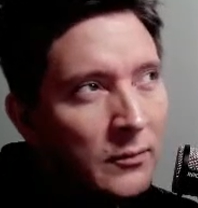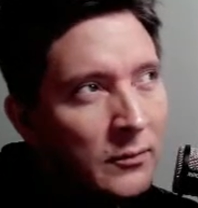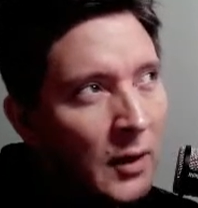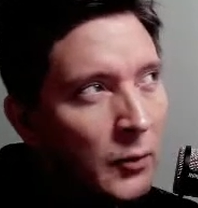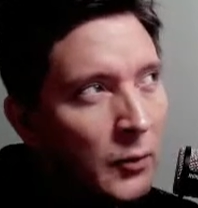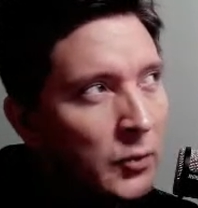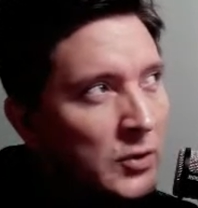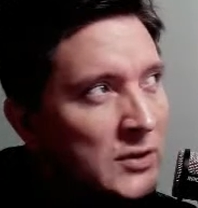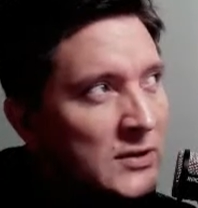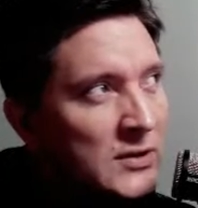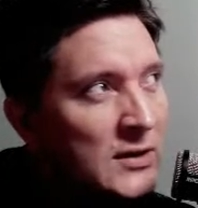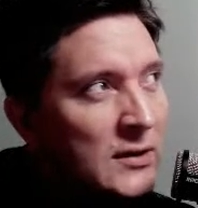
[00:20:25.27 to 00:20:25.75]
I
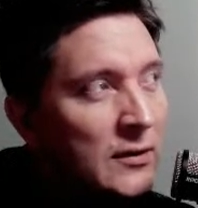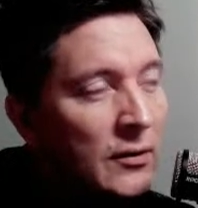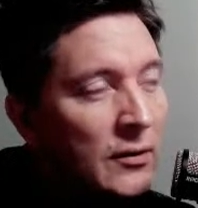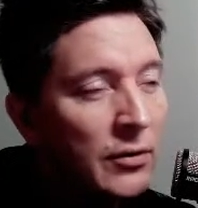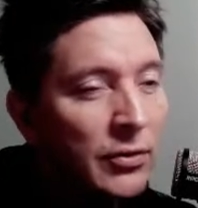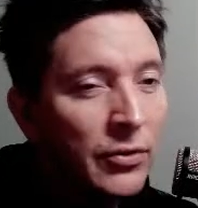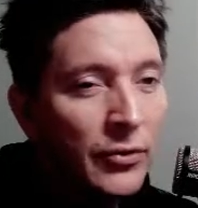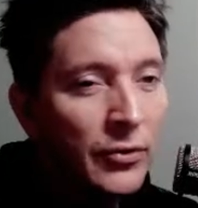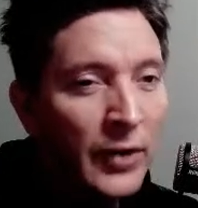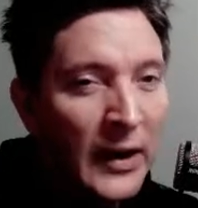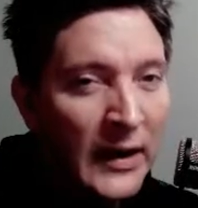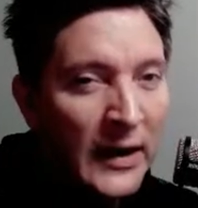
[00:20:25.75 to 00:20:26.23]
wouldn't say the
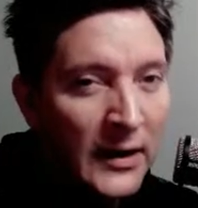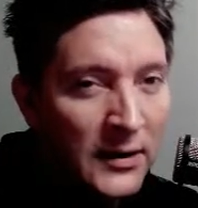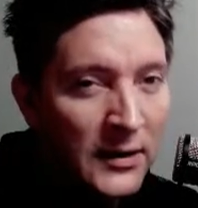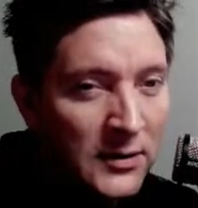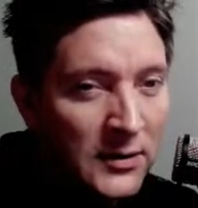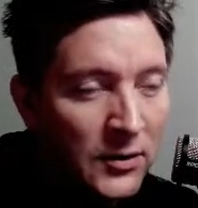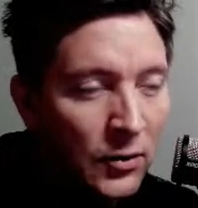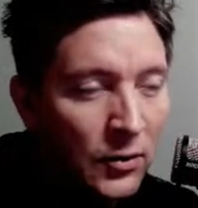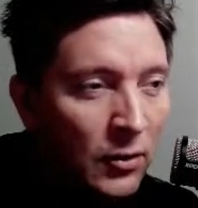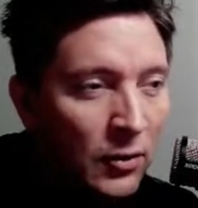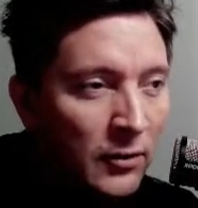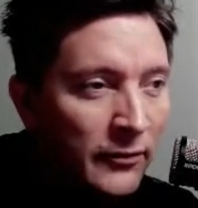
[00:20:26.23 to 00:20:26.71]
threat
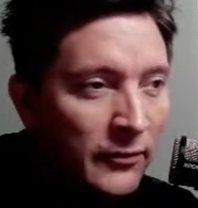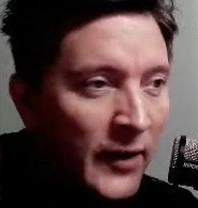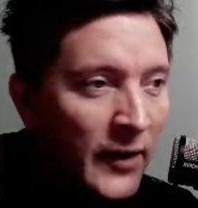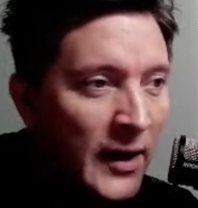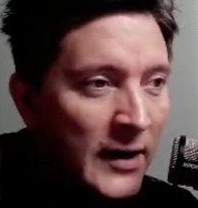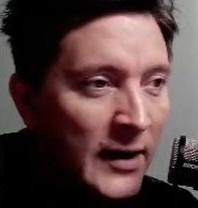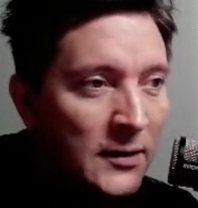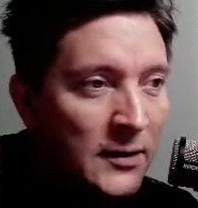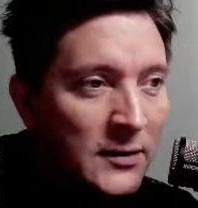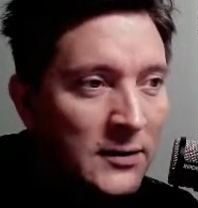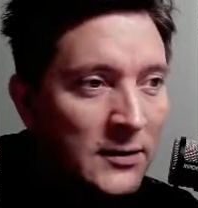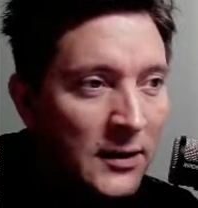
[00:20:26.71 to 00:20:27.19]
of
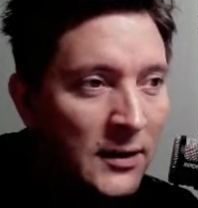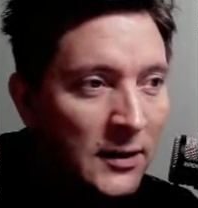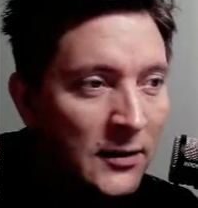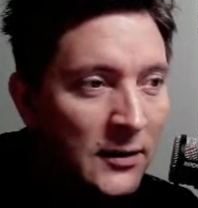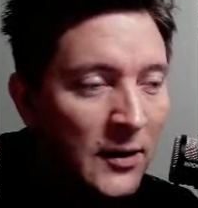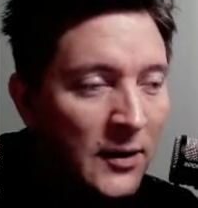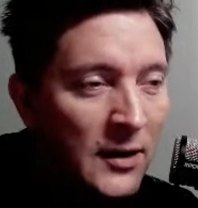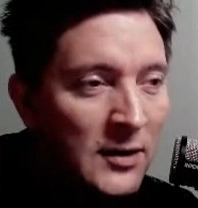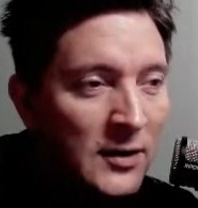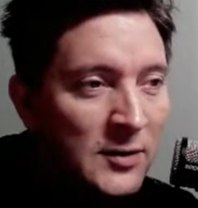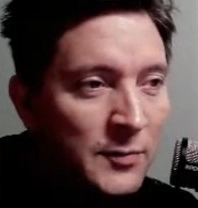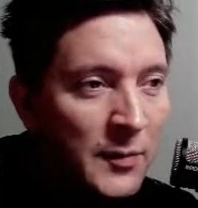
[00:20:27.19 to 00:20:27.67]
Halliday and
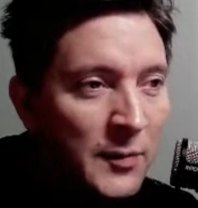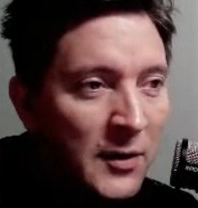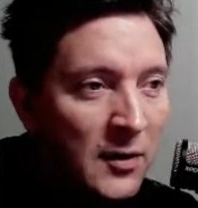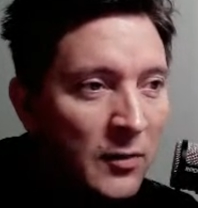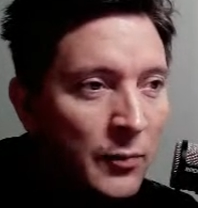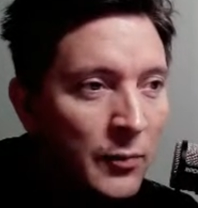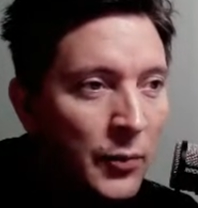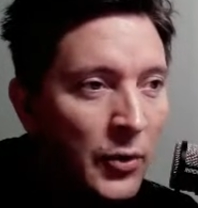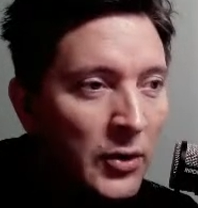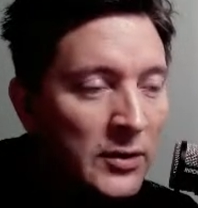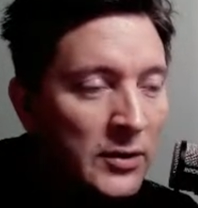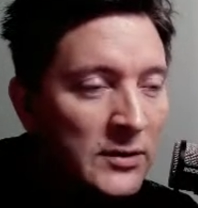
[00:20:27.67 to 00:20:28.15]
Naismith,
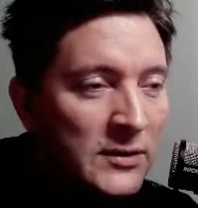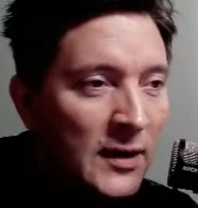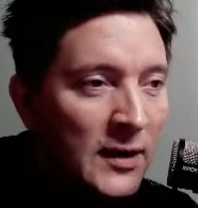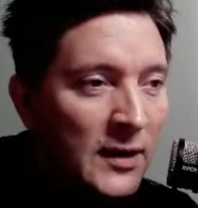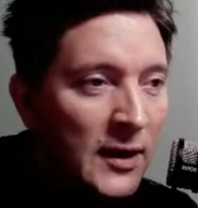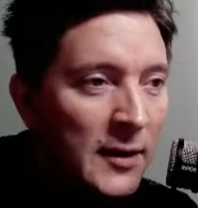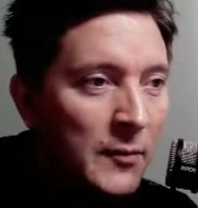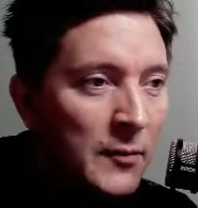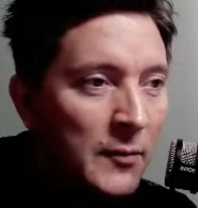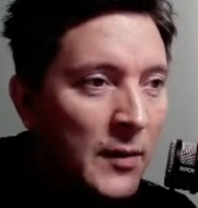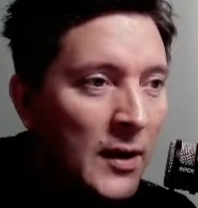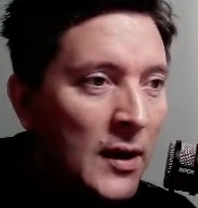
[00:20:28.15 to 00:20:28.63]
but
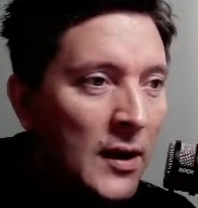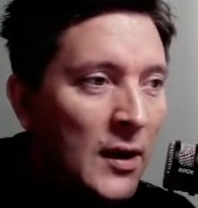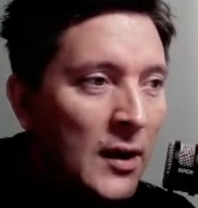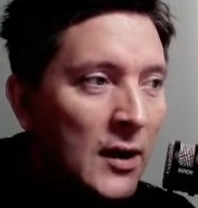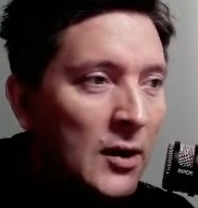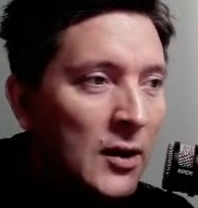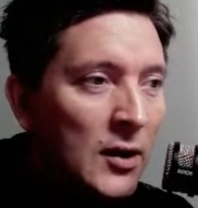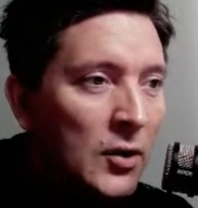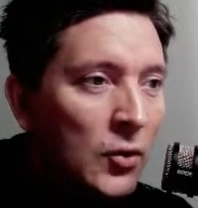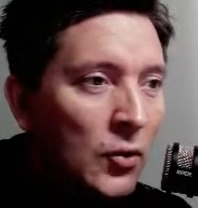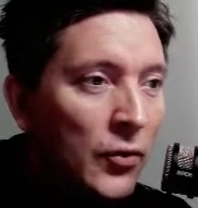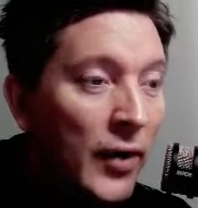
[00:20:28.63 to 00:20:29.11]

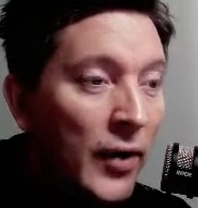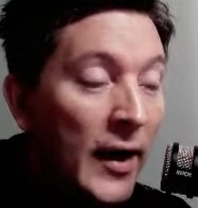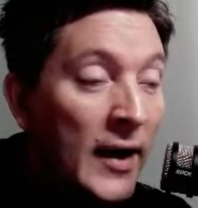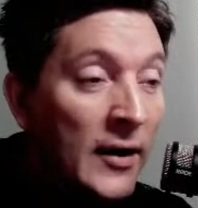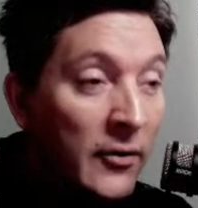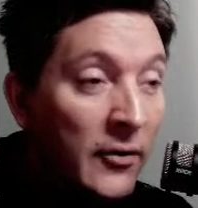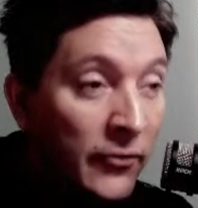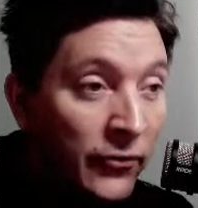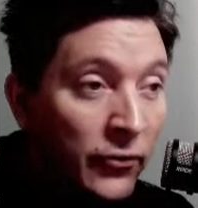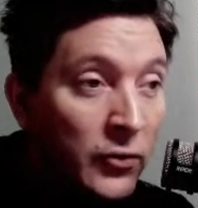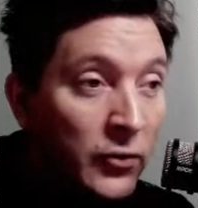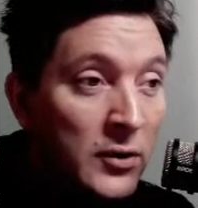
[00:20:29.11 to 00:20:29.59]
the
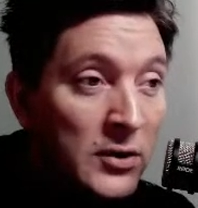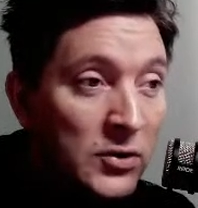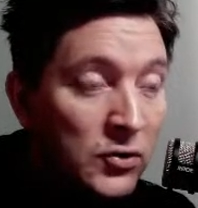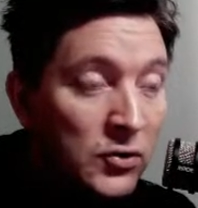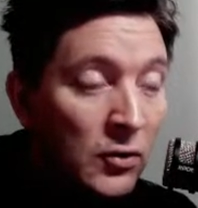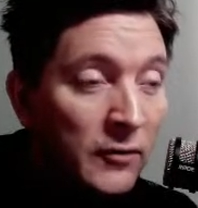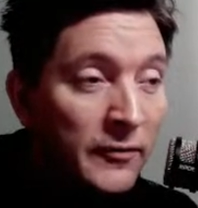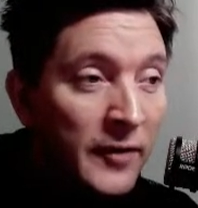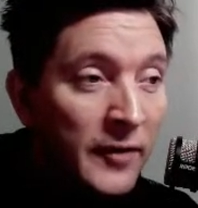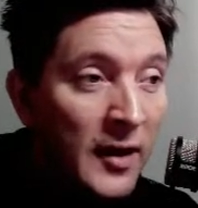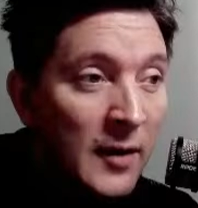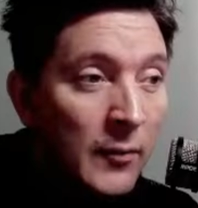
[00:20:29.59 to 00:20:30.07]
influence
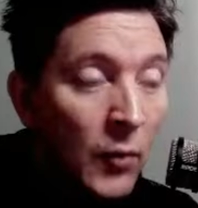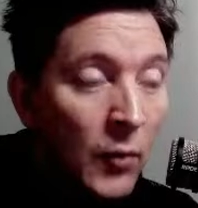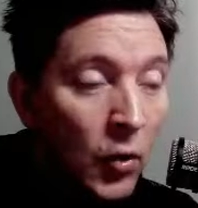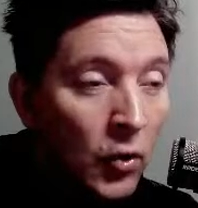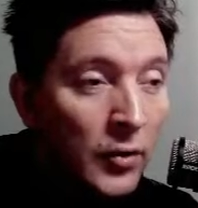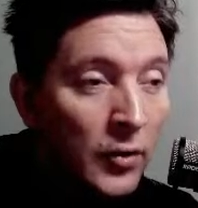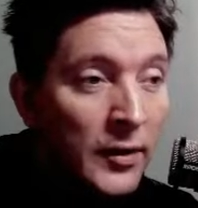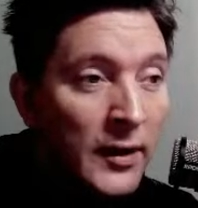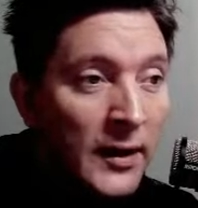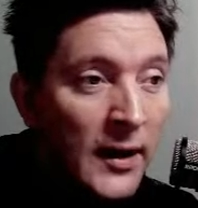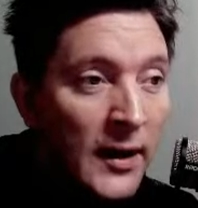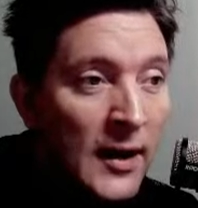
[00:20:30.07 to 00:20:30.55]
of them
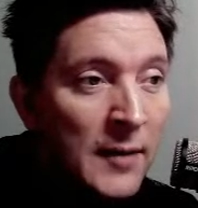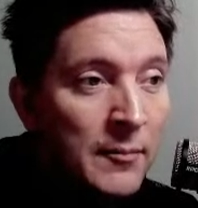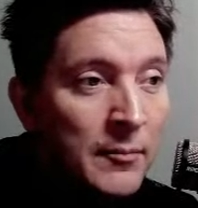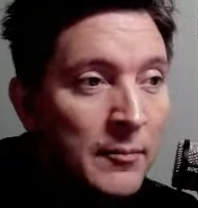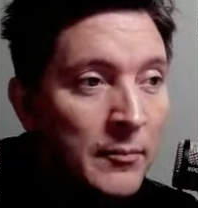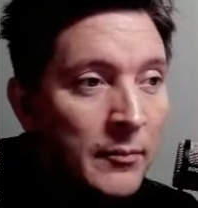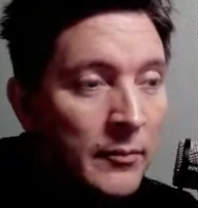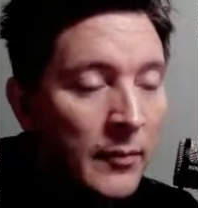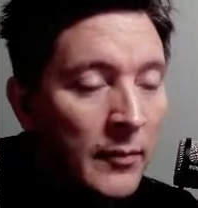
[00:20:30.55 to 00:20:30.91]
on the game.